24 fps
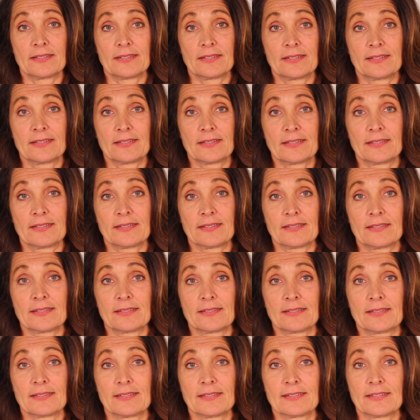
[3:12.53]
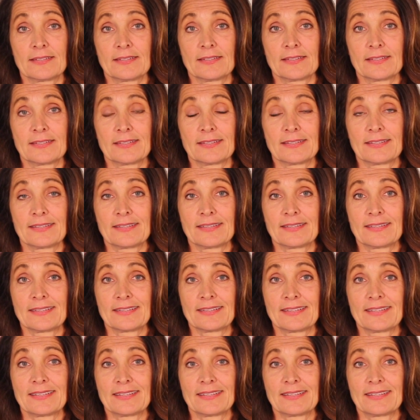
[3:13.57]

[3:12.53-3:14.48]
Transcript: [no speech]